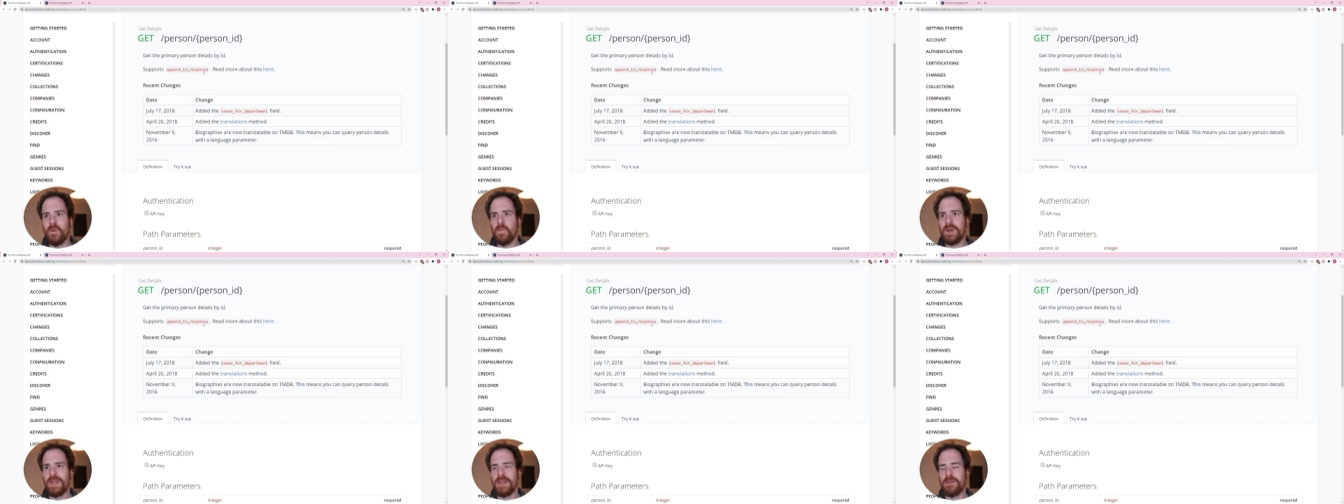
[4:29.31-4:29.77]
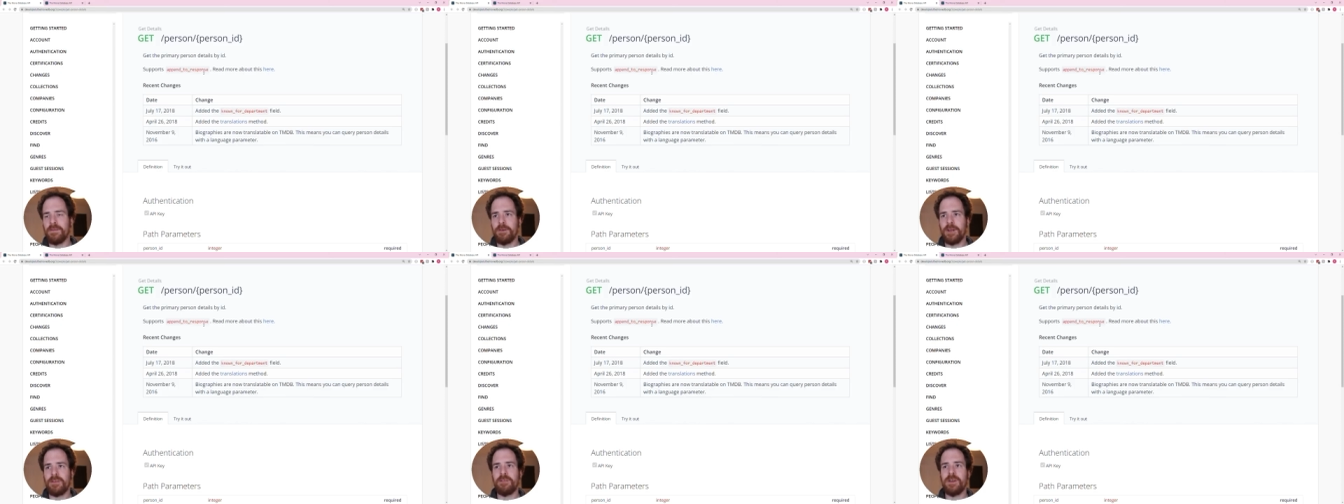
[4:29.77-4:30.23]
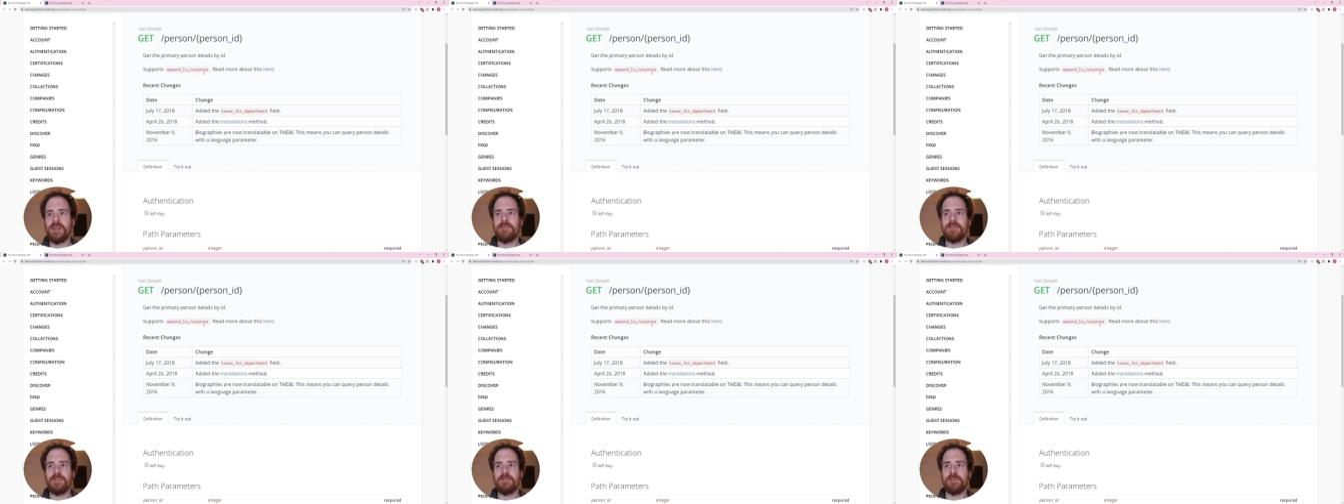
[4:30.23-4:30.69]
we can
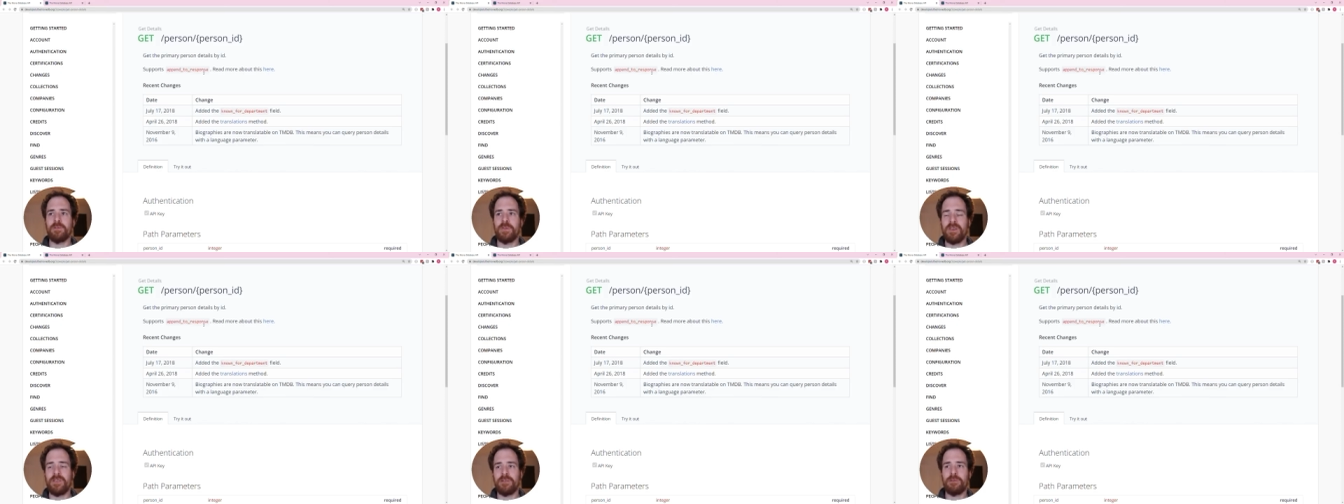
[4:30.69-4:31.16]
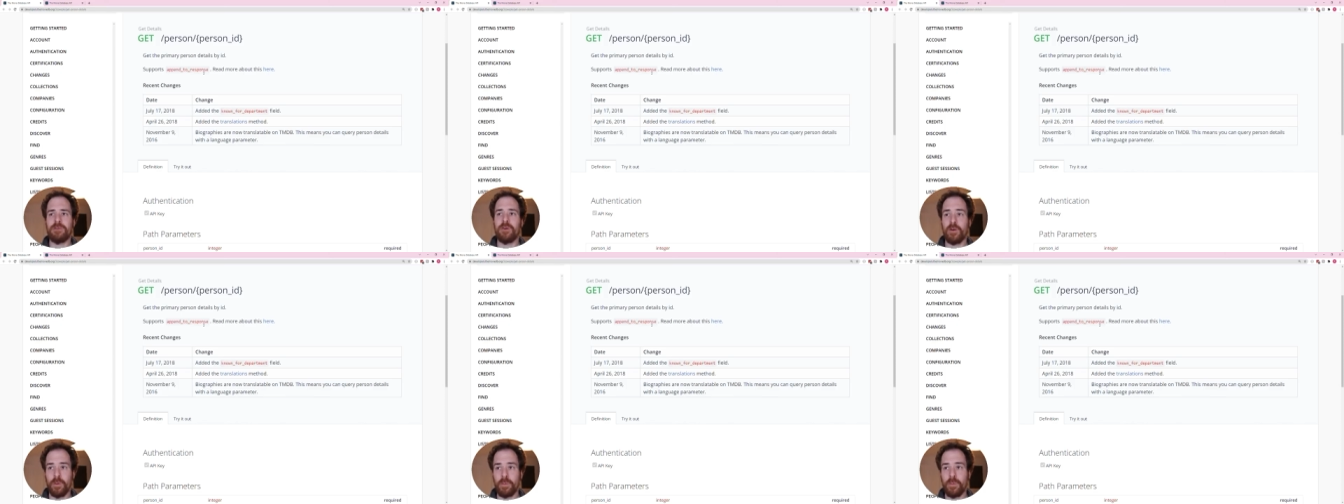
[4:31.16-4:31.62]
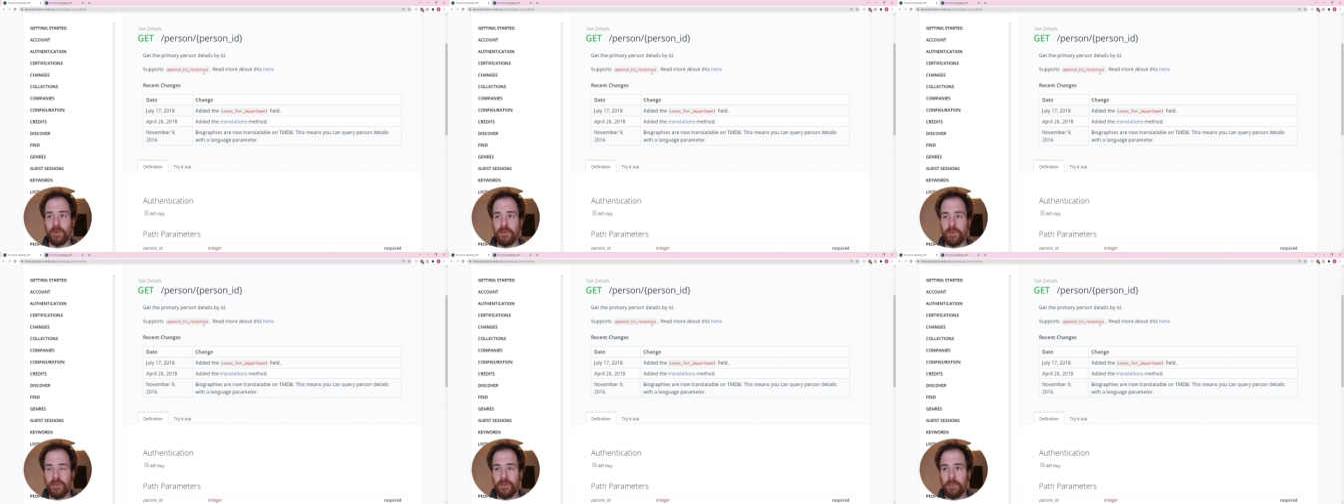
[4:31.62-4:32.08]
retrieve information for a
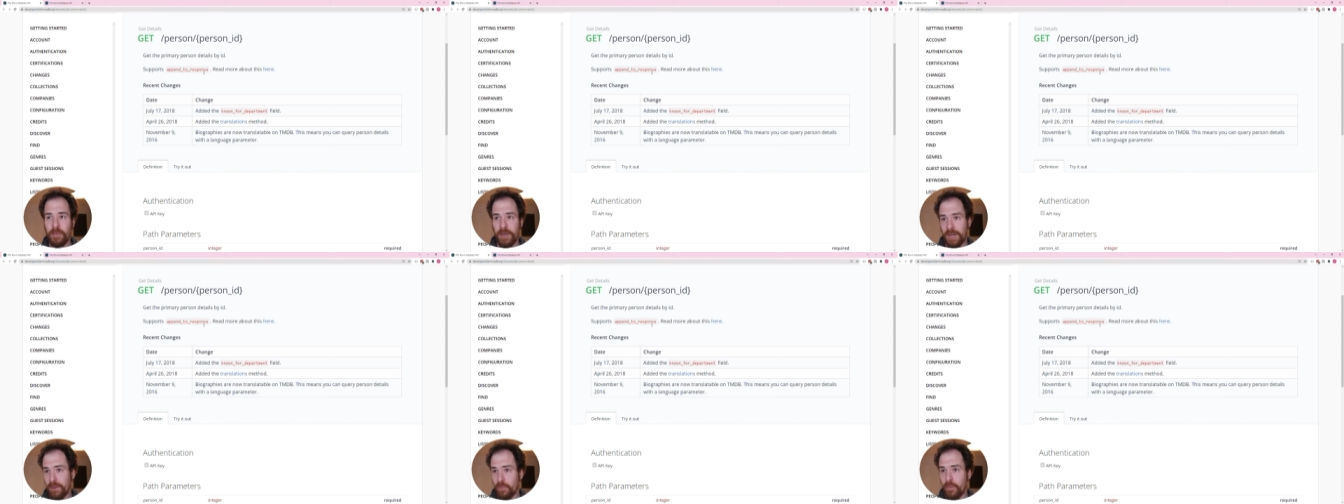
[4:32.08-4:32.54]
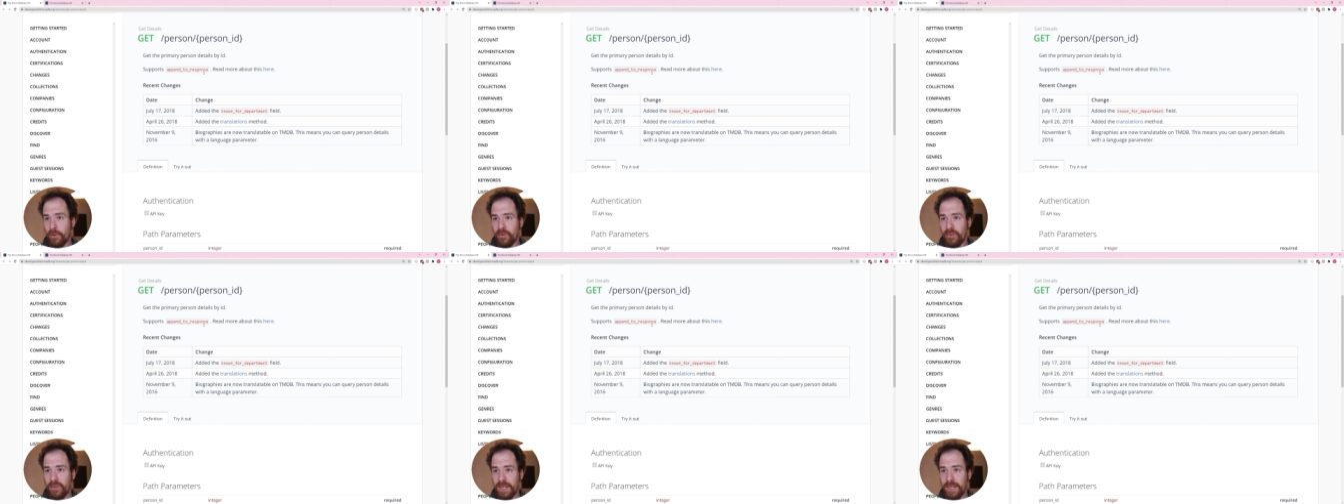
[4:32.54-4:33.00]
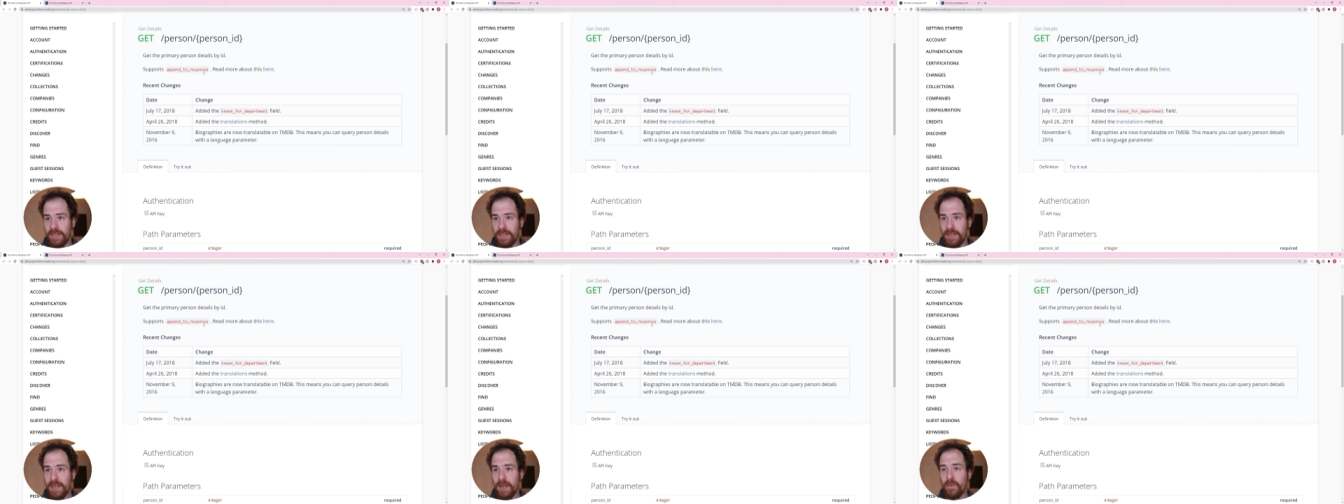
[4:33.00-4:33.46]
person by the person
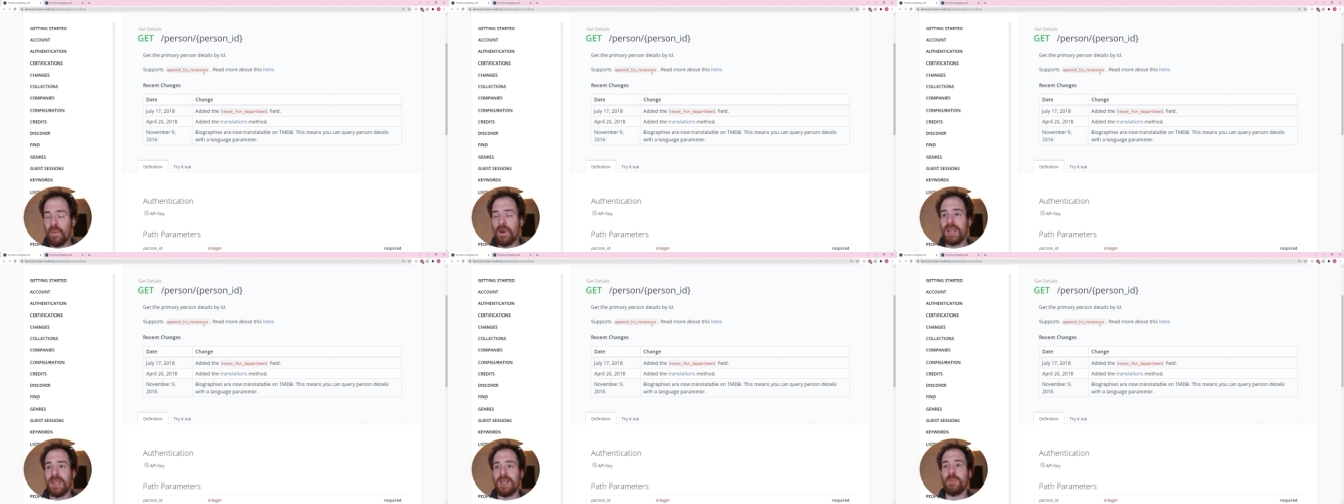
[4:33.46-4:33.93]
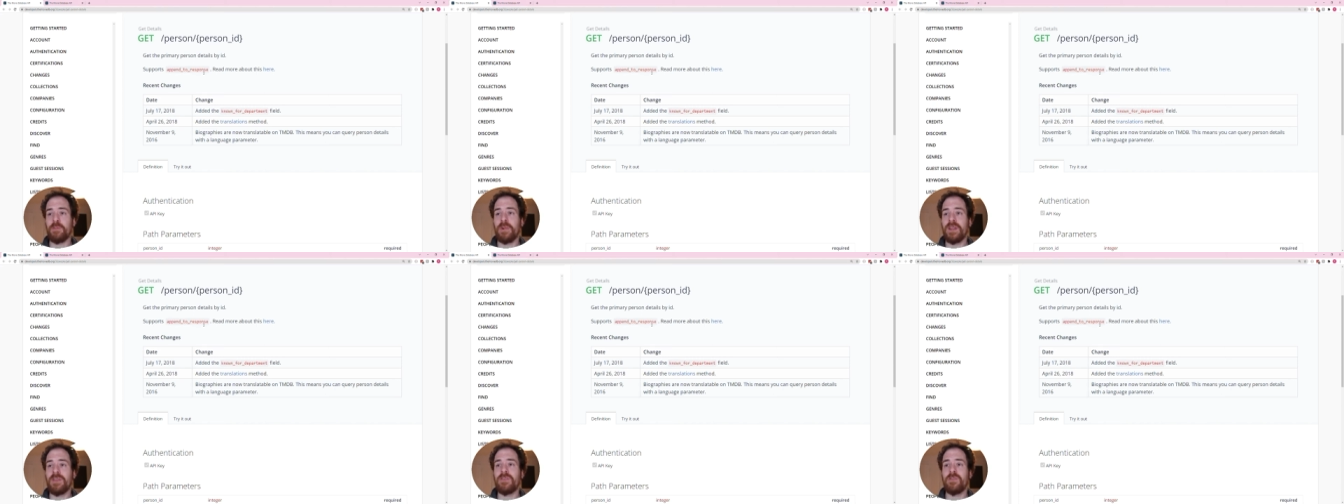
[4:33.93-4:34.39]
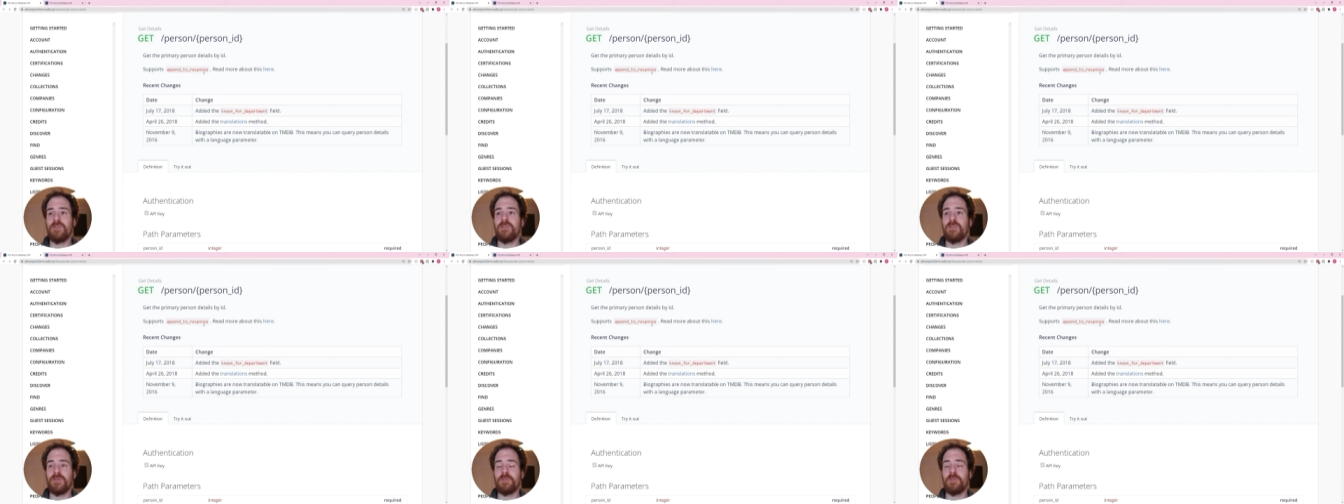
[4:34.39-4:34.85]
ID and we can append to the
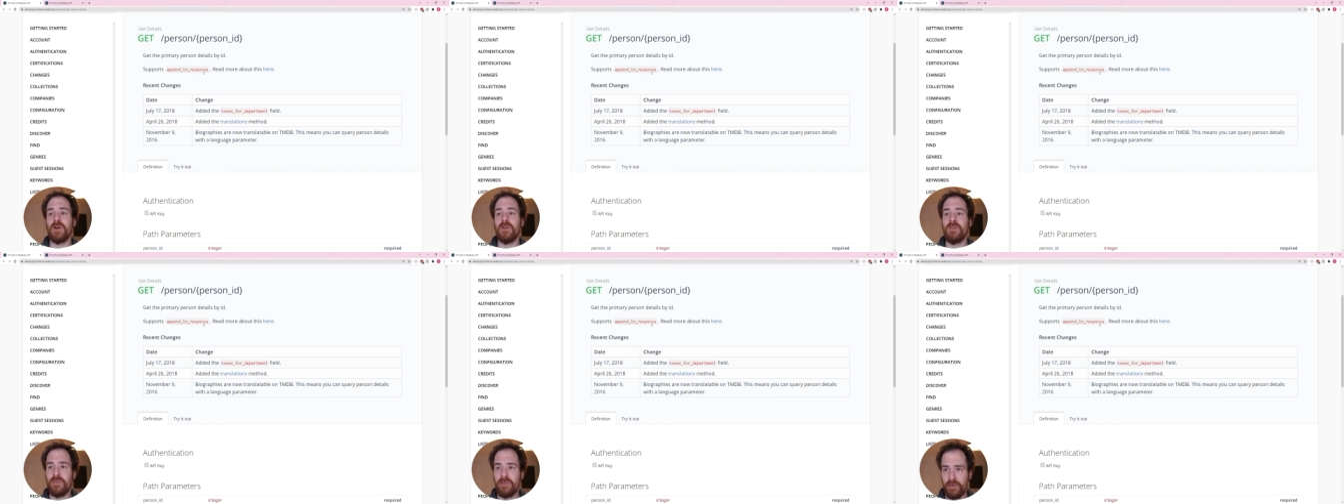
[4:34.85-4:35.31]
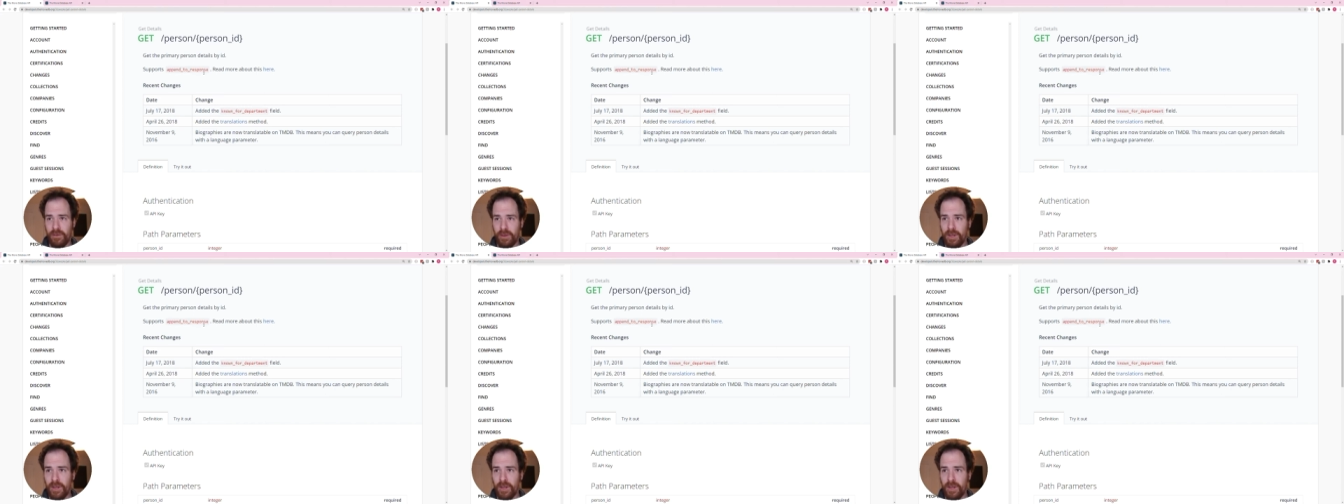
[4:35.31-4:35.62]
response